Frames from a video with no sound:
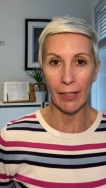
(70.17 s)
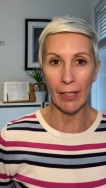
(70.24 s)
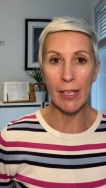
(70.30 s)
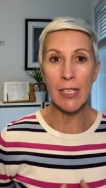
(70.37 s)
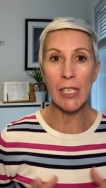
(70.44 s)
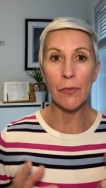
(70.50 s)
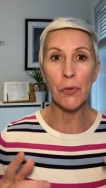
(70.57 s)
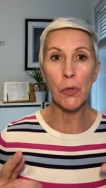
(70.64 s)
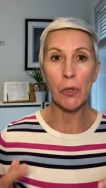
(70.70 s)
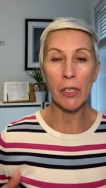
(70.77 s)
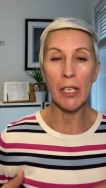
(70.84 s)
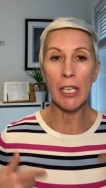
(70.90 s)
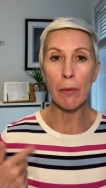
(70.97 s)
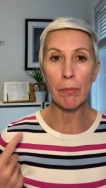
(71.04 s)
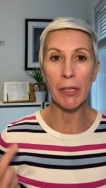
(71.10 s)
is if you
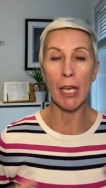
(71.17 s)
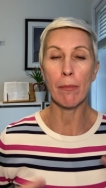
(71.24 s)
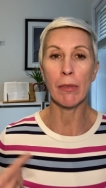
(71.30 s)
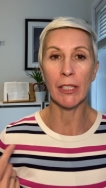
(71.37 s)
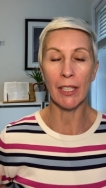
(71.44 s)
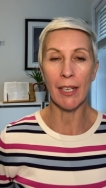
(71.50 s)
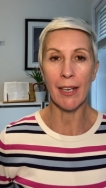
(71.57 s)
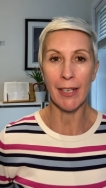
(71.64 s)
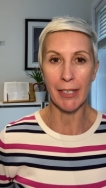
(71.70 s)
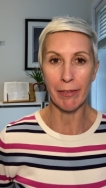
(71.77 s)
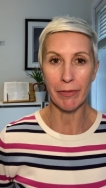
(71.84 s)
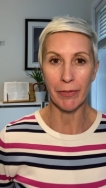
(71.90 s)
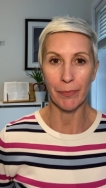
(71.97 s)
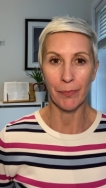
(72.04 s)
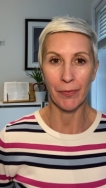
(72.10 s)
keep them
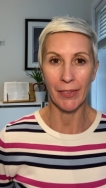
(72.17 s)
alive.